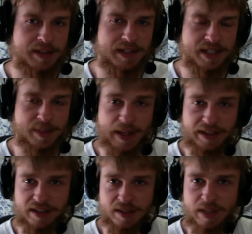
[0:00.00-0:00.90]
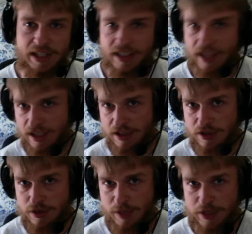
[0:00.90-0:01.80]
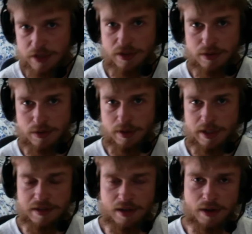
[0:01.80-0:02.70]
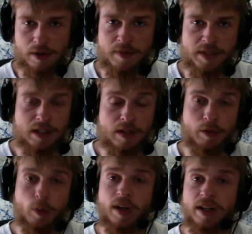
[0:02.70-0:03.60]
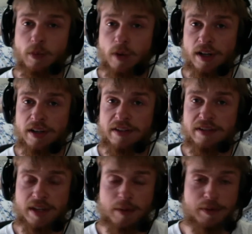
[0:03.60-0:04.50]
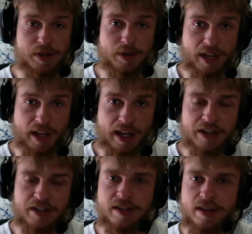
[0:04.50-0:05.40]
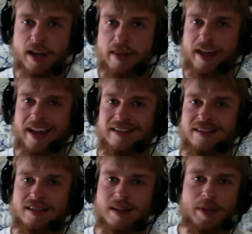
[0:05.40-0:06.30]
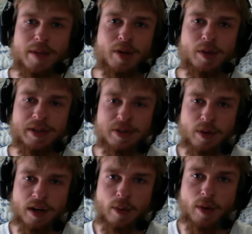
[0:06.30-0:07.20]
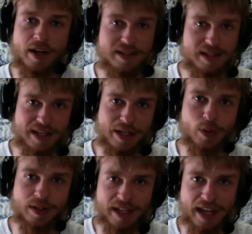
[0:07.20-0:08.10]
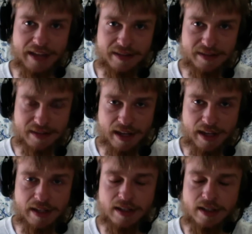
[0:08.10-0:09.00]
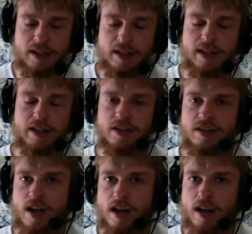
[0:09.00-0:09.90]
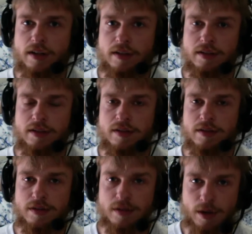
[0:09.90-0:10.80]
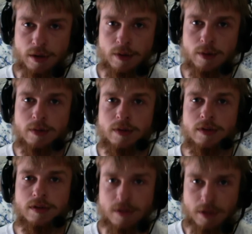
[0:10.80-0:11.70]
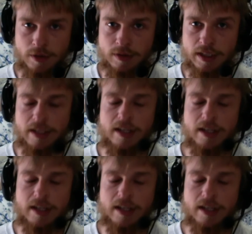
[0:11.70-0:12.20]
expecting to be engaged too much in the story, so for what it was okay. I just thought that some of the moments where I wanted to hear what they had to say, they just talked so slowly.